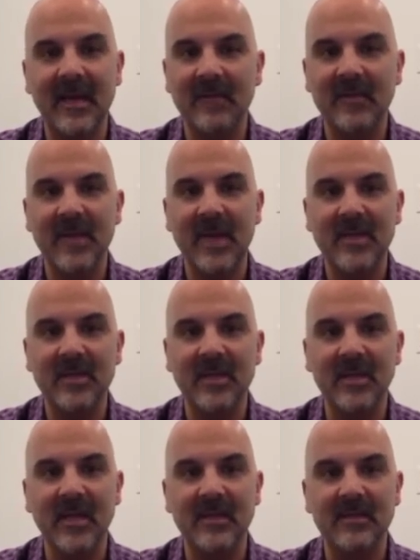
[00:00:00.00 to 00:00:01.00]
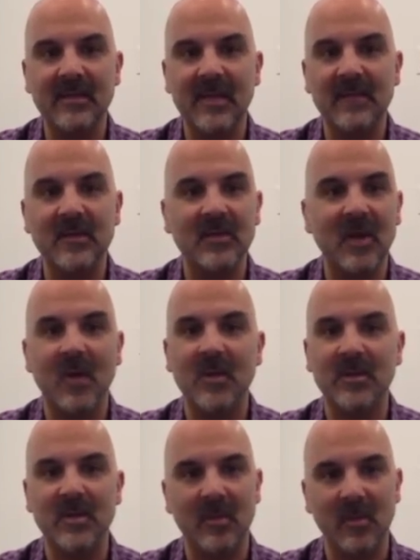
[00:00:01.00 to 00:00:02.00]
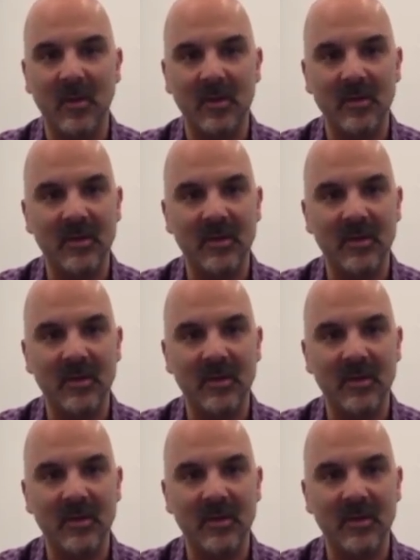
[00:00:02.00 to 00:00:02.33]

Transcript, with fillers: on every patient, and safety is always number one.